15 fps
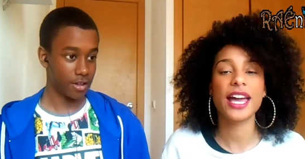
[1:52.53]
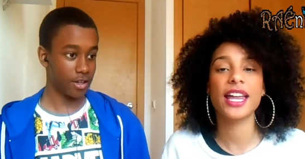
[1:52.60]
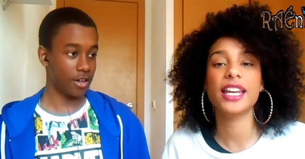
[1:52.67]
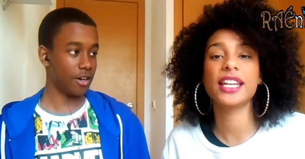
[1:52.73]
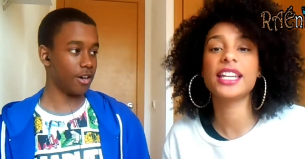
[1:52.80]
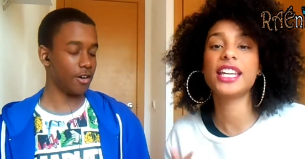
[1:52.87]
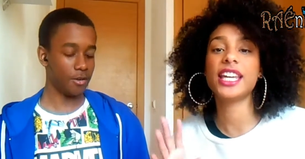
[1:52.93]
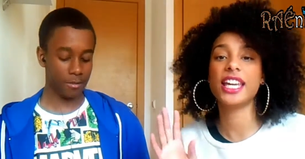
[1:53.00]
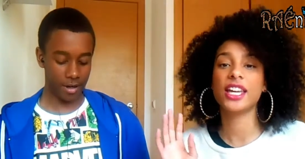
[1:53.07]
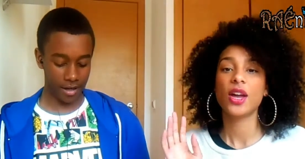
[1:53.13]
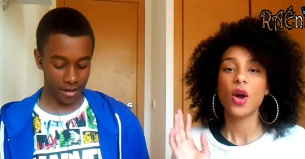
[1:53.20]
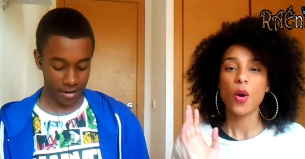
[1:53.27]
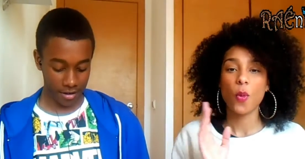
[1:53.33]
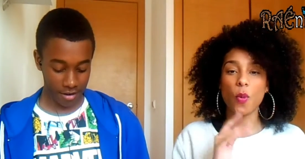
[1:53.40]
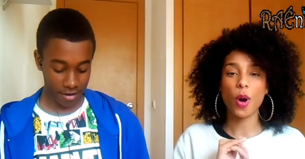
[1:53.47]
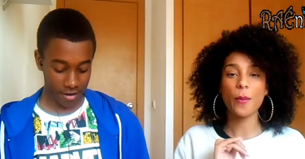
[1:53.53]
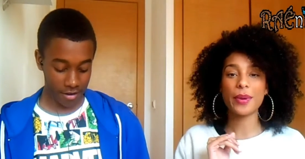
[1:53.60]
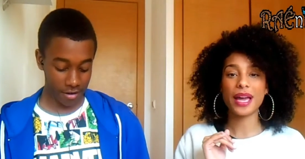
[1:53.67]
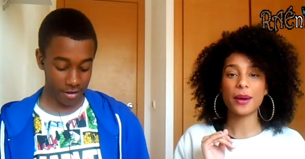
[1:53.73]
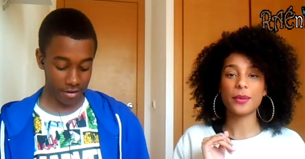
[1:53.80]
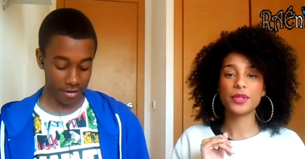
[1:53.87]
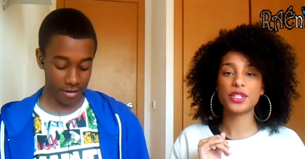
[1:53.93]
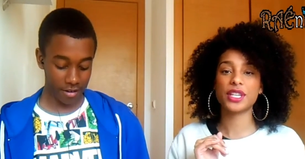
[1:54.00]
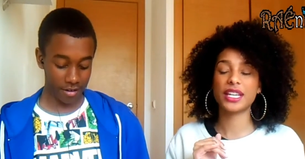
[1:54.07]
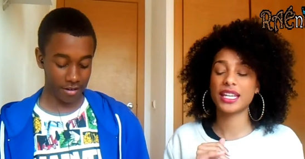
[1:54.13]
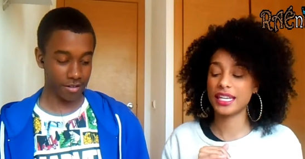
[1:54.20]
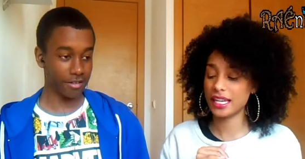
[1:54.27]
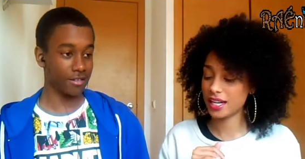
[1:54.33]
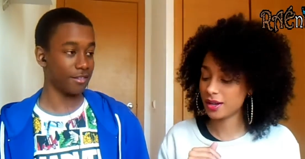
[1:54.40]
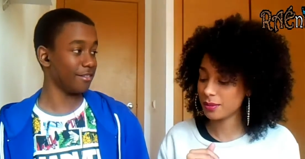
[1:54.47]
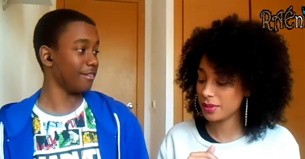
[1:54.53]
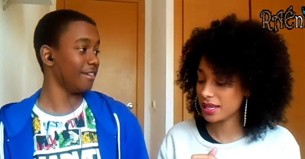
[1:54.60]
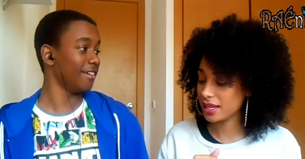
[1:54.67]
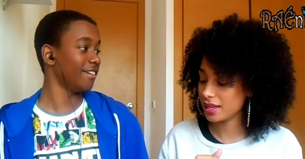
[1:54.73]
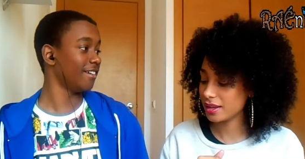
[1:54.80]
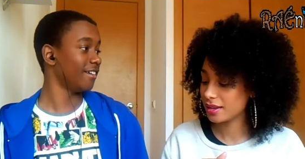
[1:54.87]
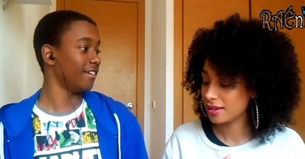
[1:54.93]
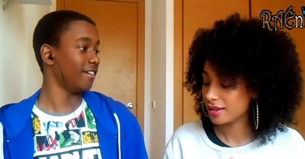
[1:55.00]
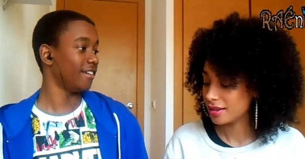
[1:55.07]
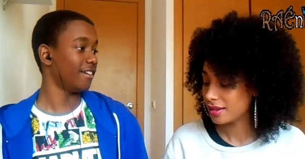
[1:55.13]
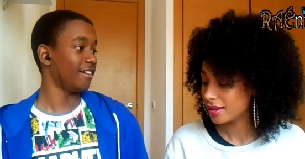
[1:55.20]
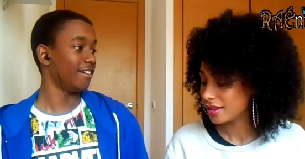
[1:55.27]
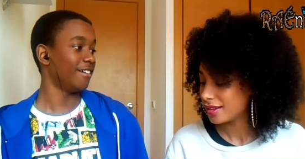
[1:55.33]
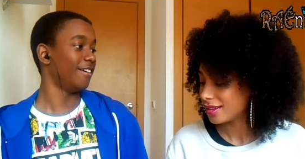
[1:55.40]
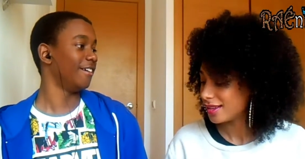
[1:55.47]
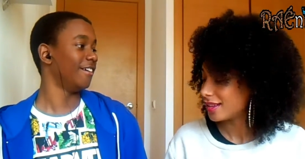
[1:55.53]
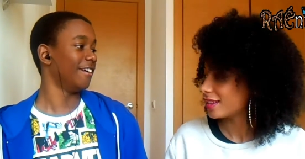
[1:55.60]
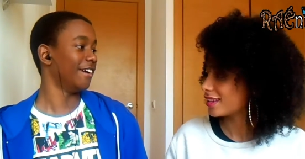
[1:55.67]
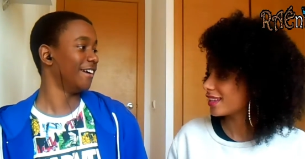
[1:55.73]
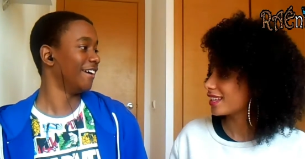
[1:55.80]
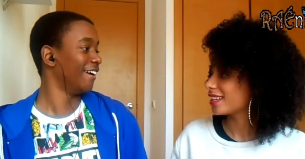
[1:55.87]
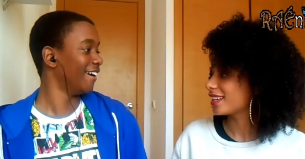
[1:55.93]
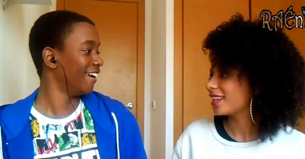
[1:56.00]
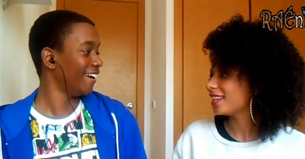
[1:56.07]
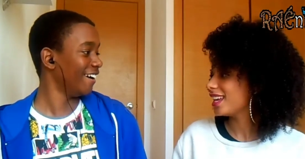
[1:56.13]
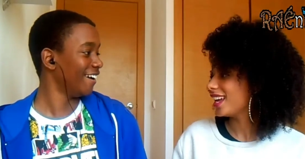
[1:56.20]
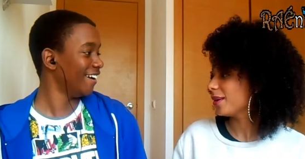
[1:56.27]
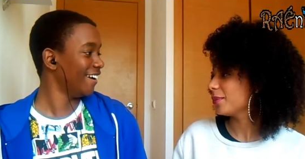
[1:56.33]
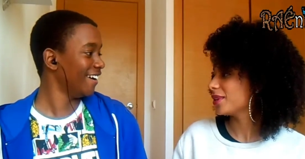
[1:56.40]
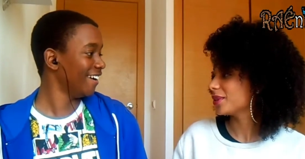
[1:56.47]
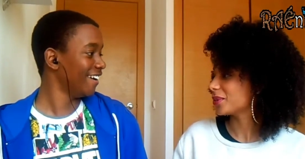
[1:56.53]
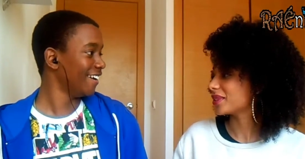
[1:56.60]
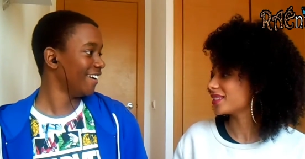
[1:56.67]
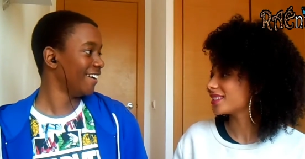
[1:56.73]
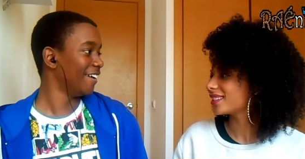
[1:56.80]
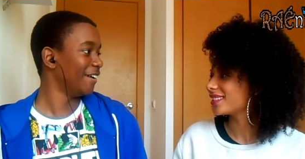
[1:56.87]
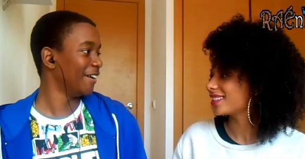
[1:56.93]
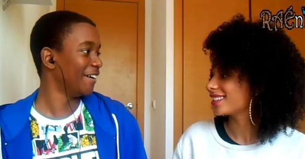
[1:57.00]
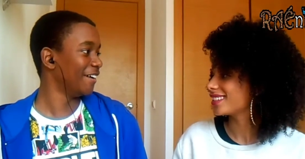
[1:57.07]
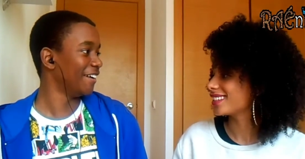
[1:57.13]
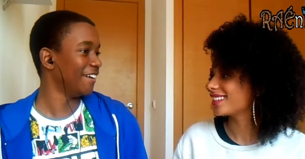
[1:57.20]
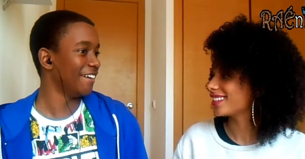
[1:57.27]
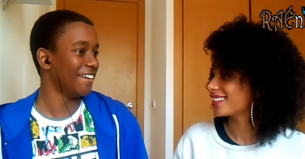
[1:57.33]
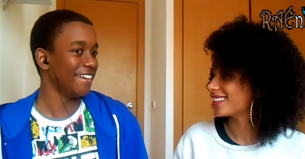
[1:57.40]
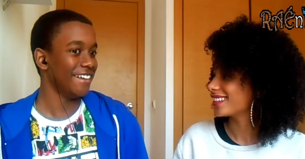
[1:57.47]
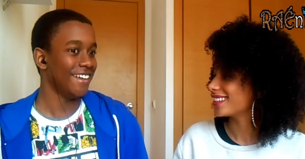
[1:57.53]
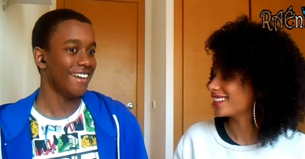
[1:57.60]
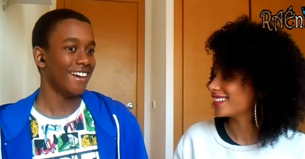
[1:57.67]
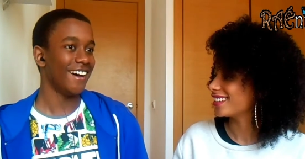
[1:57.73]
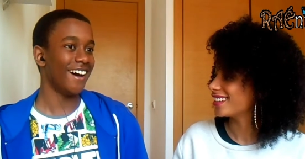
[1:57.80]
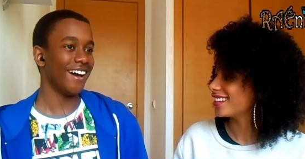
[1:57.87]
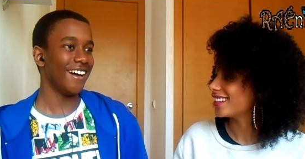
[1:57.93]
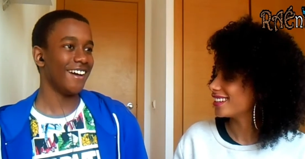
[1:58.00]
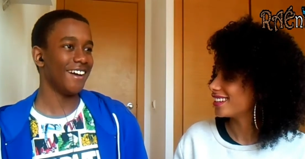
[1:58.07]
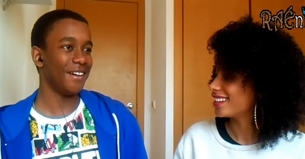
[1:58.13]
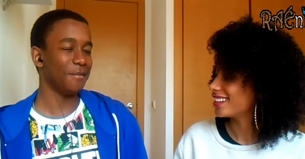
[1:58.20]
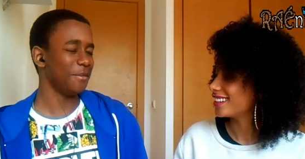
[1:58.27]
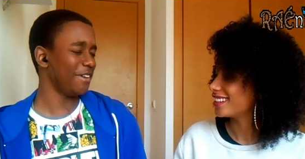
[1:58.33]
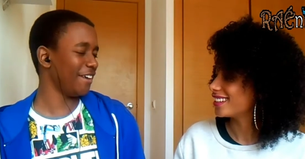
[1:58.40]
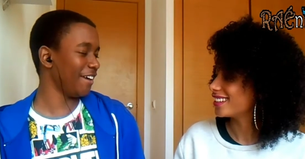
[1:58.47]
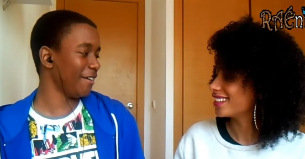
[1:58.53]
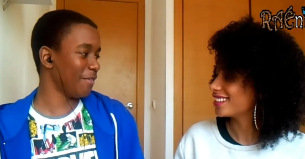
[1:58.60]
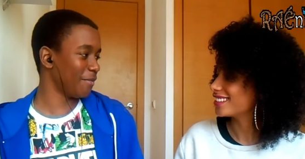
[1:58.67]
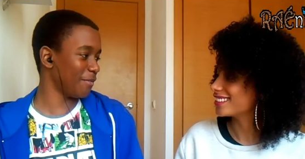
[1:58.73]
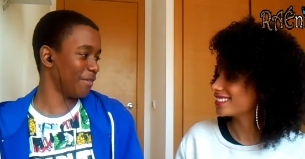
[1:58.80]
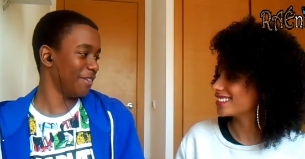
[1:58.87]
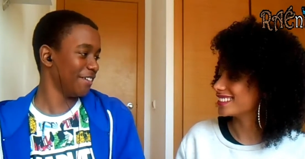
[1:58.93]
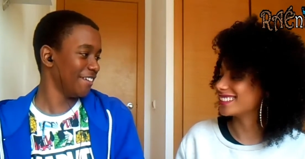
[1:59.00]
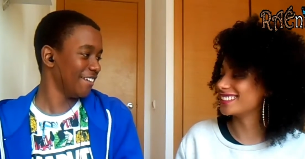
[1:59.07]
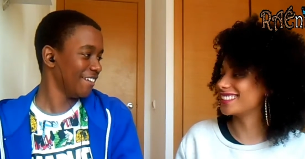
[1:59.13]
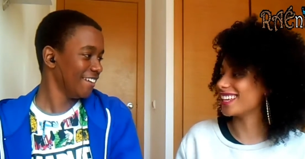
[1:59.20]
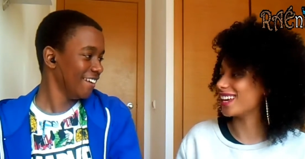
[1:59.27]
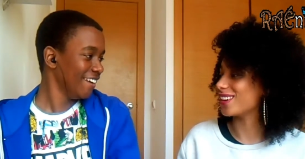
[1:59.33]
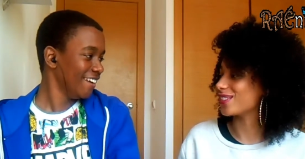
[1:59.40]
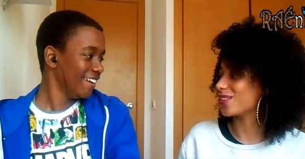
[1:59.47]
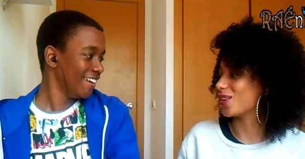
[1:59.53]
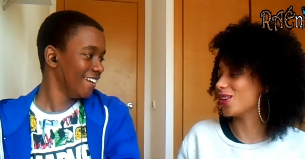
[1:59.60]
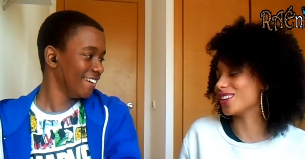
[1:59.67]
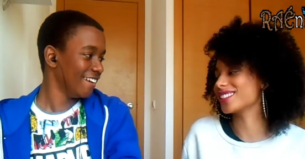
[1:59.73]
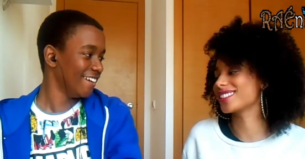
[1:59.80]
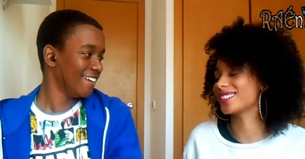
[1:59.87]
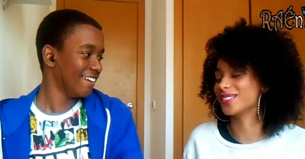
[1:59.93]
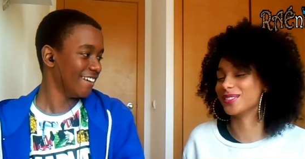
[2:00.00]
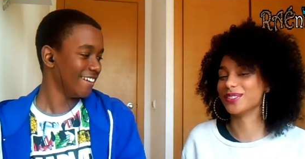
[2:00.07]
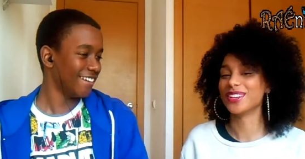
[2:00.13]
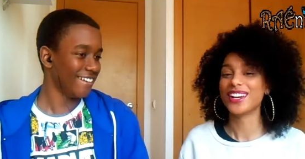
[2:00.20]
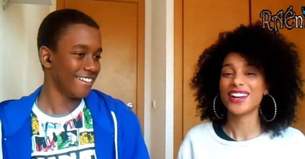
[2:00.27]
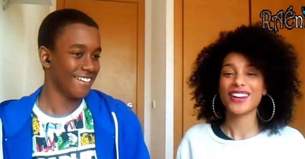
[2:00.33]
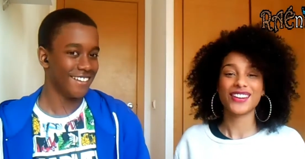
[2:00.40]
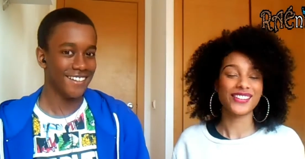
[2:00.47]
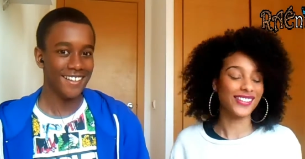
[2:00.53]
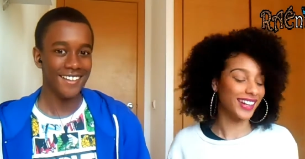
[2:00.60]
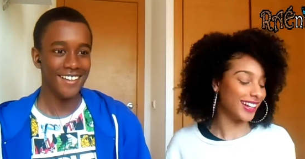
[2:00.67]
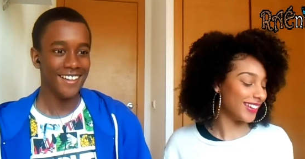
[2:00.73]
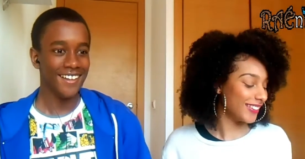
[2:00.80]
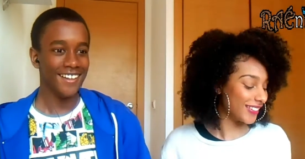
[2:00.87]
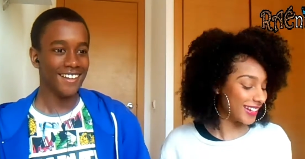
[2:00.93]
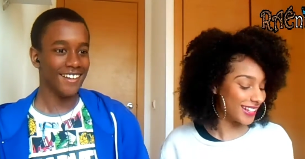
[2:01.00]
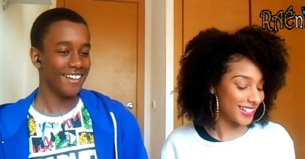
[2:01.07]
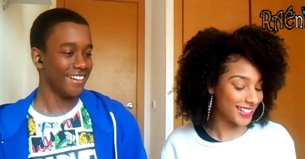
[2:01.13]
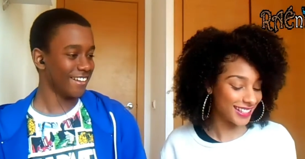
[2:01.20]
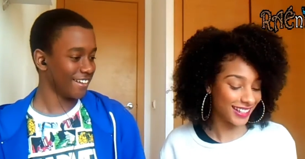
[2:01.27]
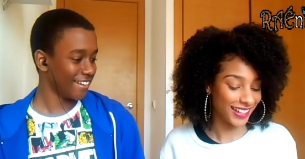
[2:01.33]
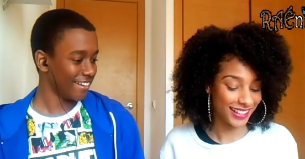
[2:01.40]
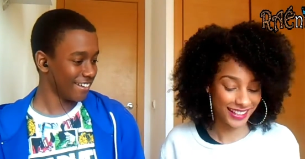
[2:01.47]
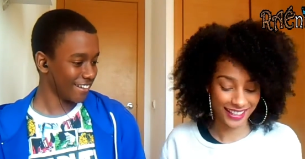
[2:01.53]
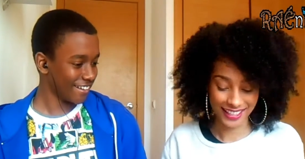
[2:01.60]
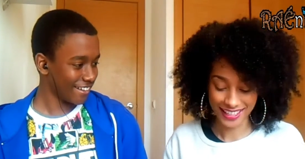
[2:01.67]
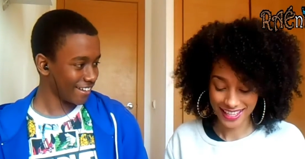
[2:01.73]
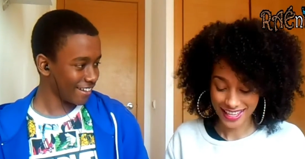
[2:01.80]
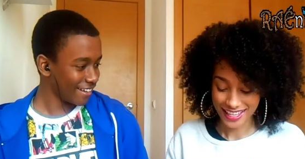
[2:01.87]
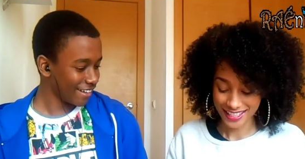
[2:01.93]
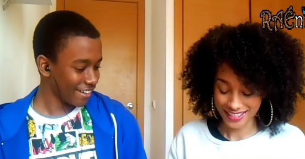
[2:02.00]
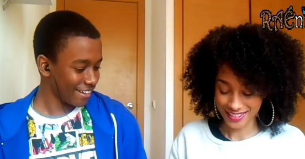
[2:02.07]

Speaker 1: on and he oh my won't be goodness. able to hear me. Can you hear me, Louis?
Speaker 2: I'm deaf. He's
Speaker 1: deaf. Awesome. Right, we're gonna start then.